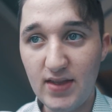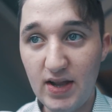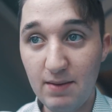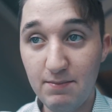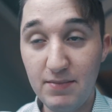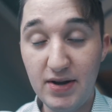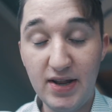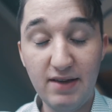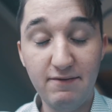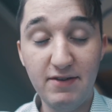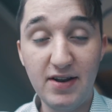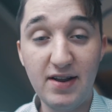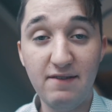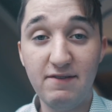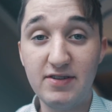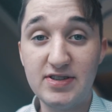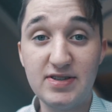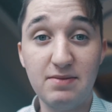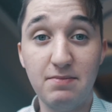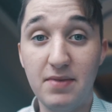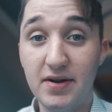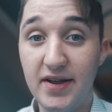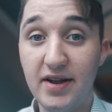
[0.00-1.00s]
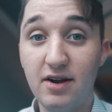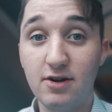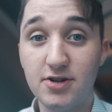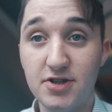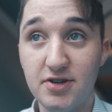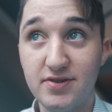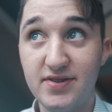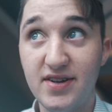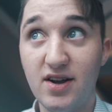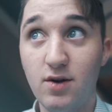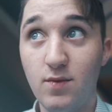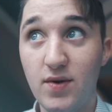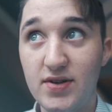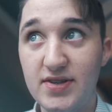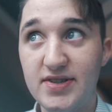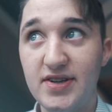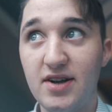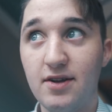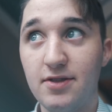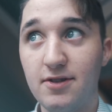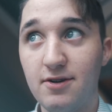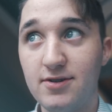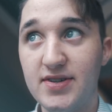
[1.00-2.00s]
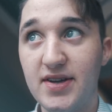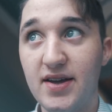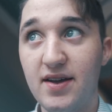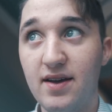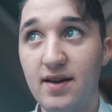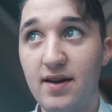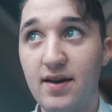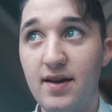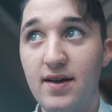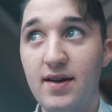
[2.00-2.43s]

But even if it's a Monday or Tuesday or Wednesday or Thursday,